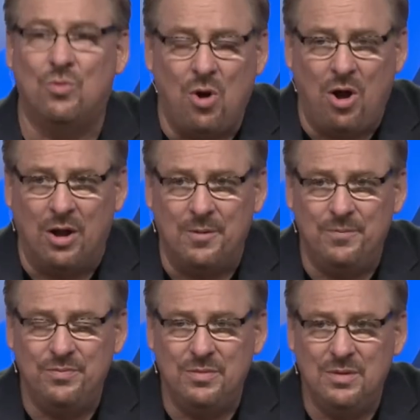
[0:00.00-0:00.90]
wrong.
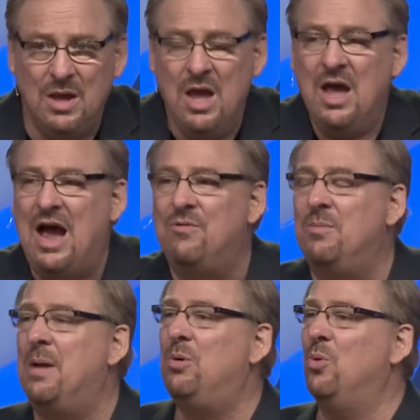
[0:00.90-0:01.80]
I
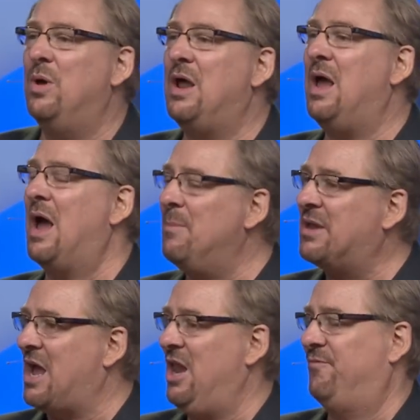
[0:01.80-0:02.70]
remember when I'm
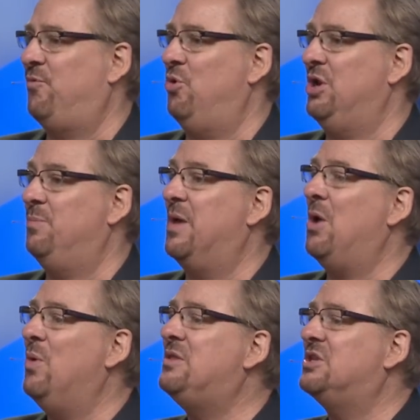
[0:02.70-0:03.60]
a Californian, but
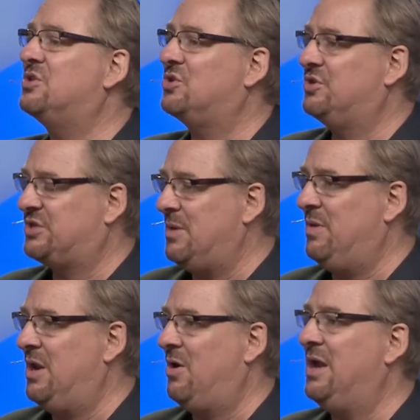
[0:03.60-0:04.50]
I went to
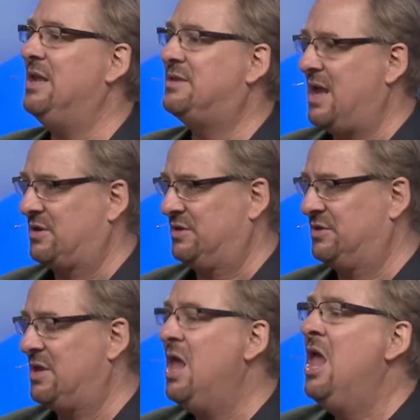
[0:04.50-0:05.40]
seminary in
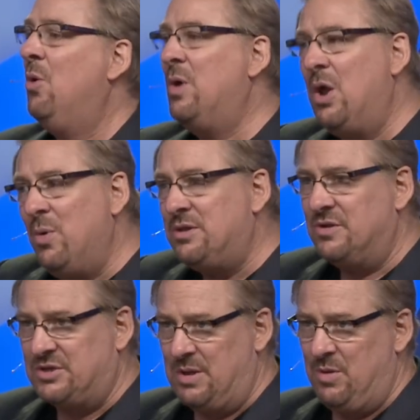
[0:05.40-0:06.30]
Texas. And when I went
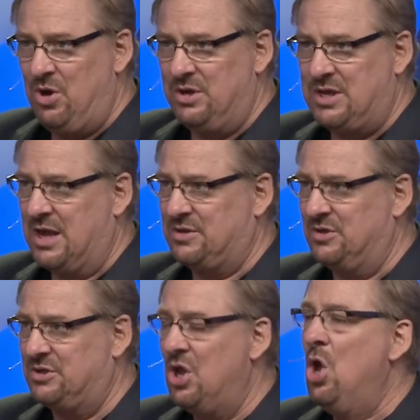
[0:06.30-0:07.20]
to seminary in
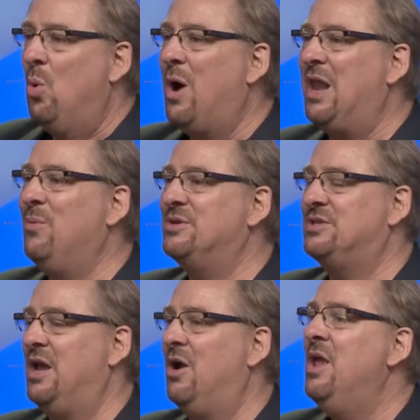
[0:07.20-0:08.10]
Texas, while I
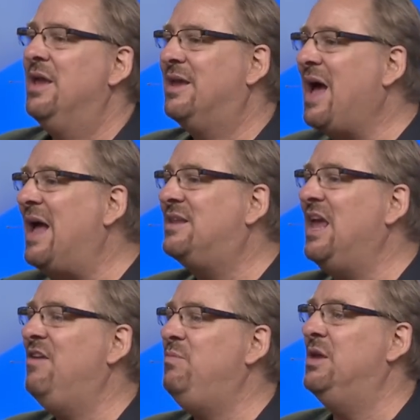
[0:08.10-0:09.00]
was there, God
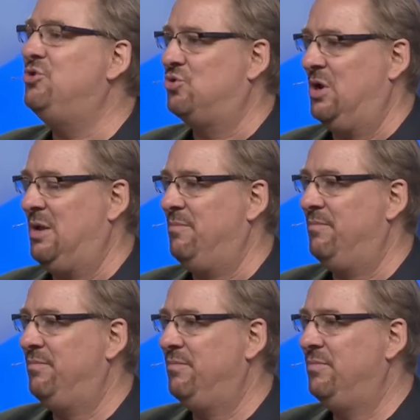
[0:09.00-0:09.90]
gave me a dream